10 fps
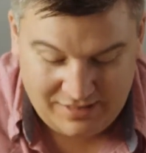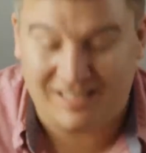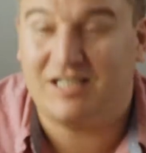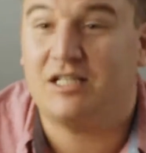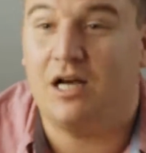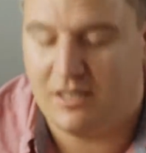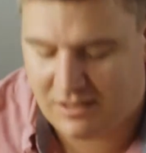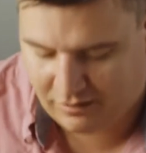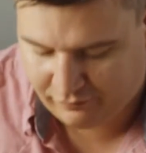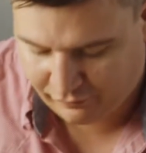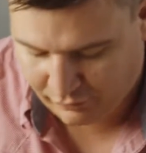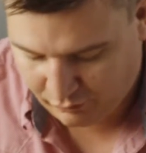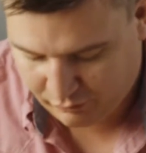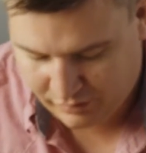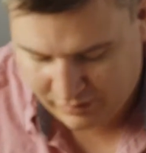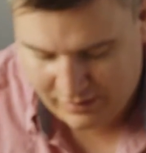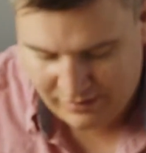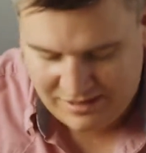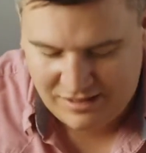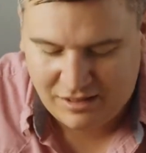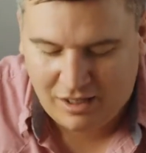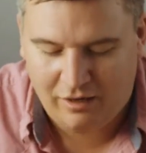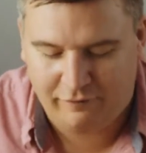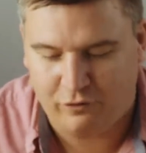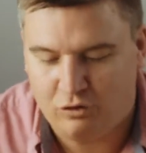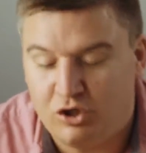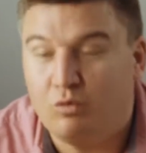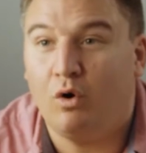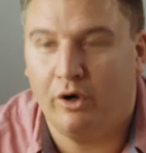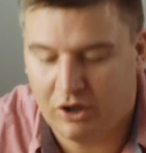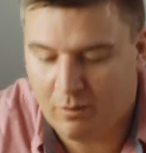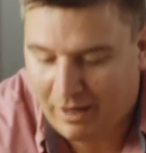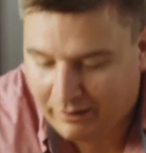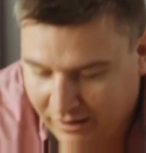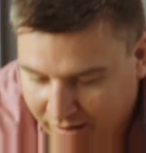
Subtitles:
It's exciting food. This is the kind of food you want to come out of your